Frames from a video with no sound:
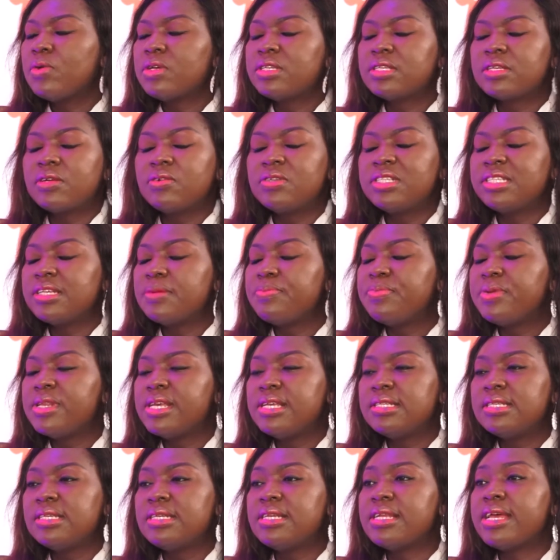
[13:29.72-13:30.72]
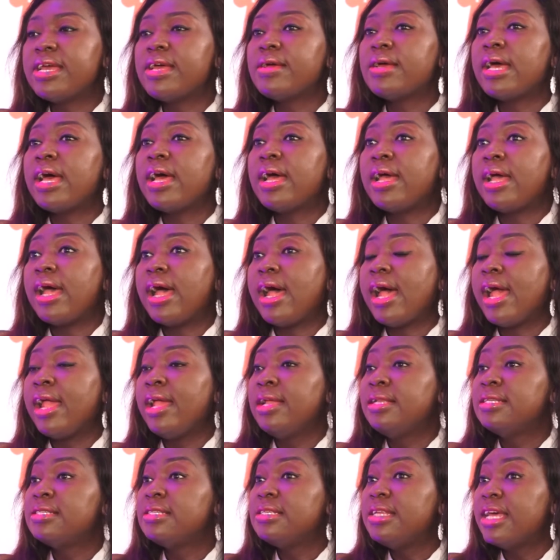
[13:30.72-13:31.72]
was contemplating.
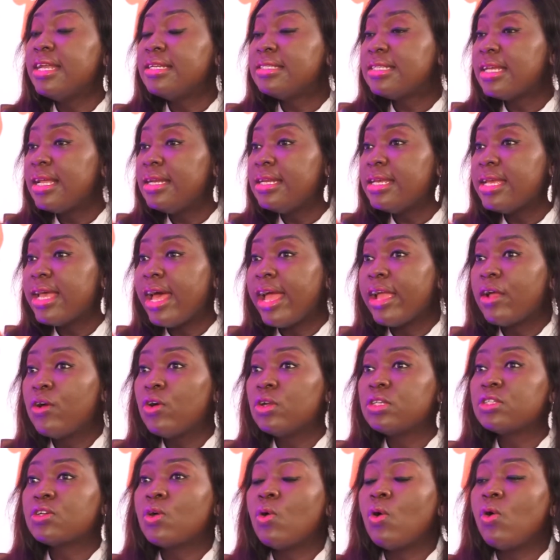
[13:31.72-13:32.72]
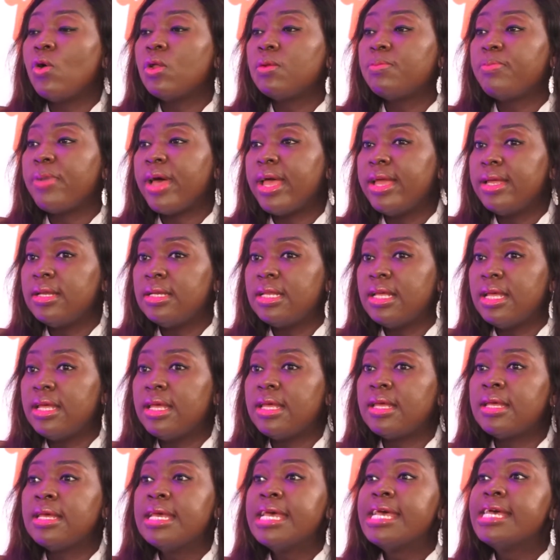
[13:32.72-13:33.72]
Incidentally, I got called by
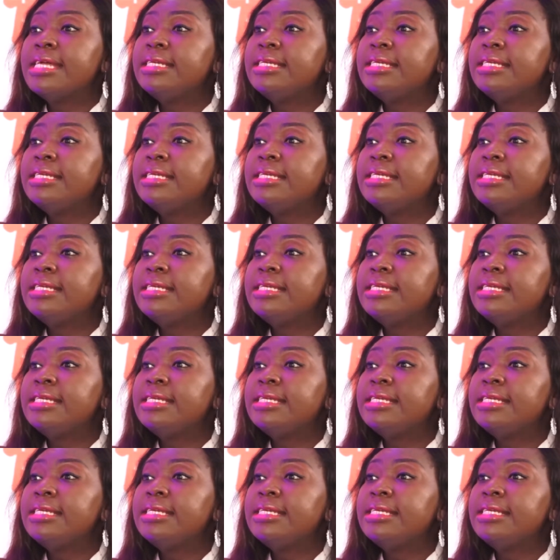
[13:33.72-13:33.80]
the